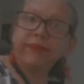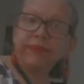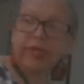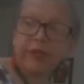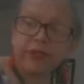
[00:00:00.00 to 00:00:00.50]

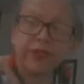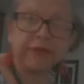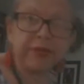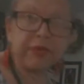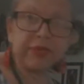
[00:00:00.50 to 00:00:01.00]
i'm sure
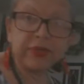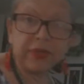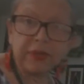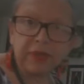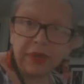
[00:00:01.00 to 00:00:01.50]
everybody was
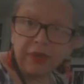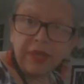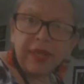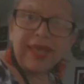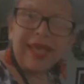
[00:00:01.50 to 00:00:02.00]
talking about it
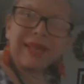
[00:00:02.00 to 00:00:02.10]
and i'm